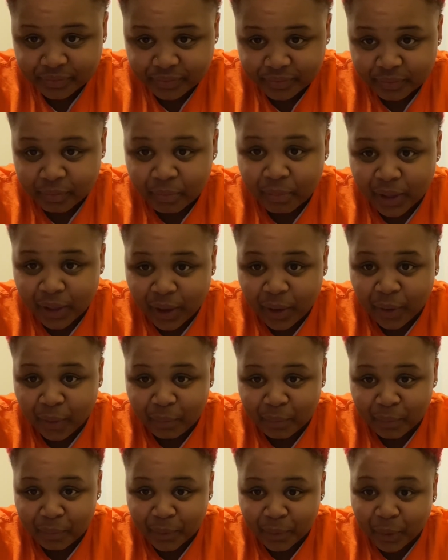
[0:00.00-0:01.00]
big
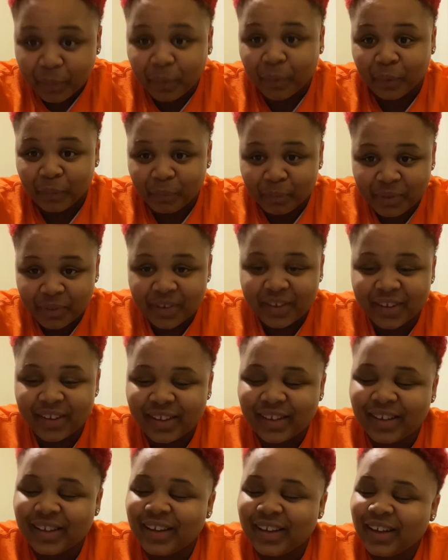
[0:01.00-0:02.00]
old boobs.
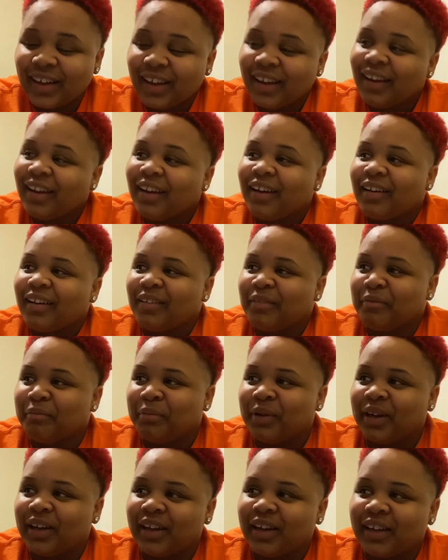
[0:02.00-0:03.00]

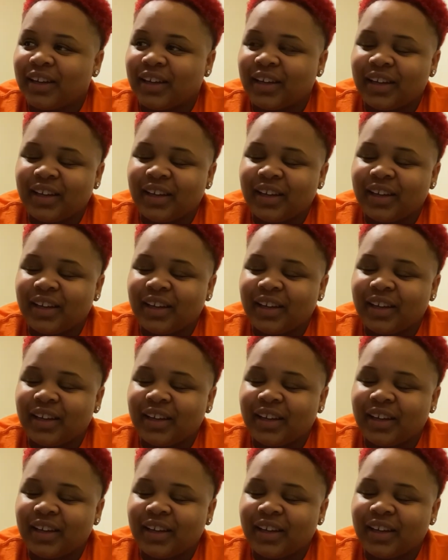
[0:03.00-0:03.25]
But,